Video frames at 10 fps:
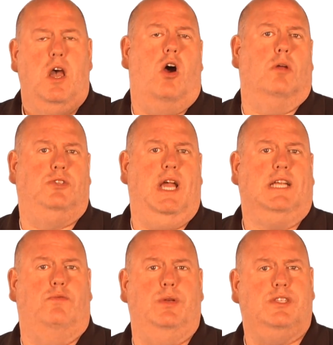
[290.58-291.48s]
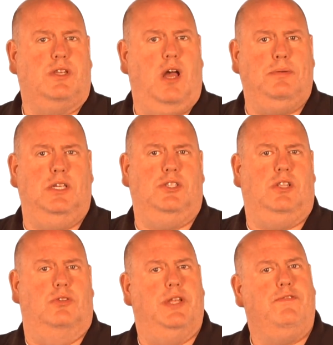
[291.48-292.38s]
Our objective with the competition is
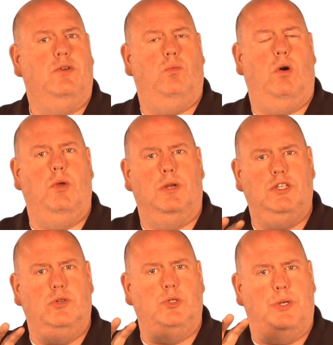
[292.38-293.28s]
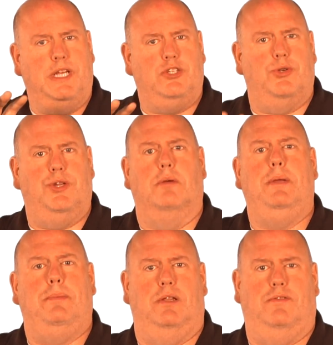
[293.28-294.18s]
a little different. What we want to do is we want to get your young
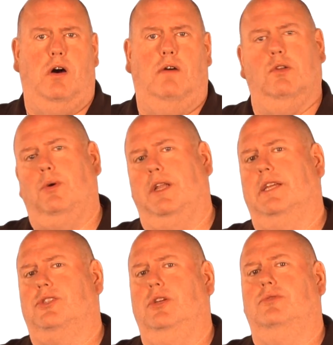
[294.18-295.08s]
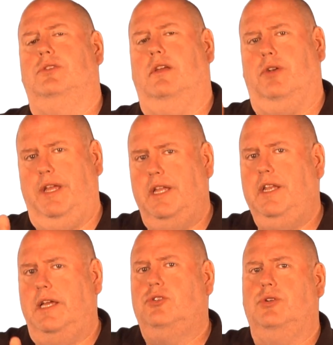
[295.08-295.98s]
people involved. We want to get students that are
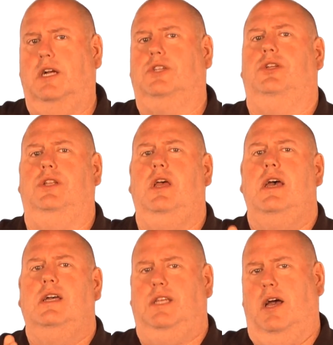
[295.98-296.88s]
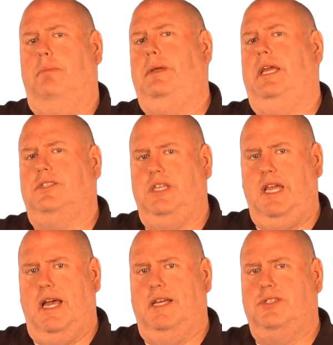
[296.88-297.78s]
in introduction to
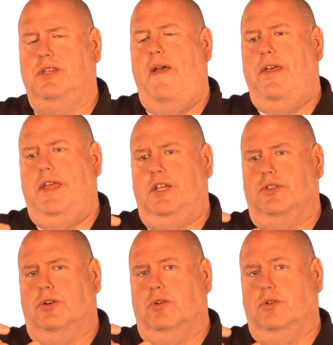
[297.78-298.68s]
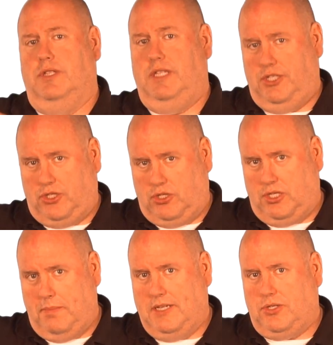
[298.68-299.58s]
LPSCS either this
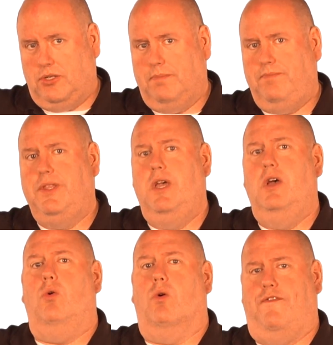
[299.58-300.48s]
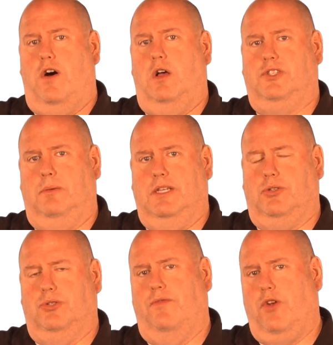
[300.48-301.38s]
semester or fall
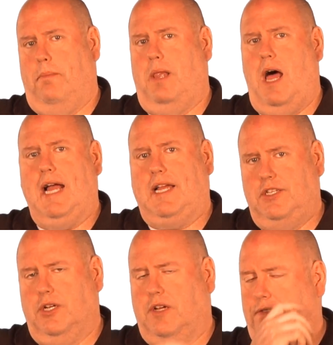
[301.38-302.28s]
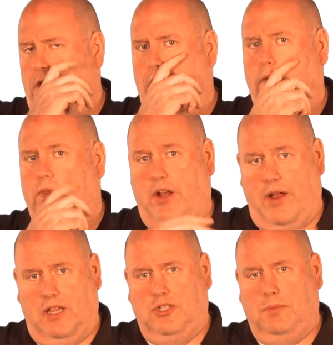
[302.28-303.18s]
semester. So if you're on block and they took a fall, they're
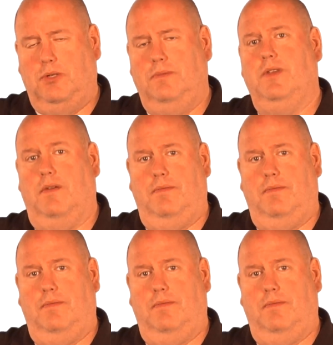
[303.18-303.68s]
eligible.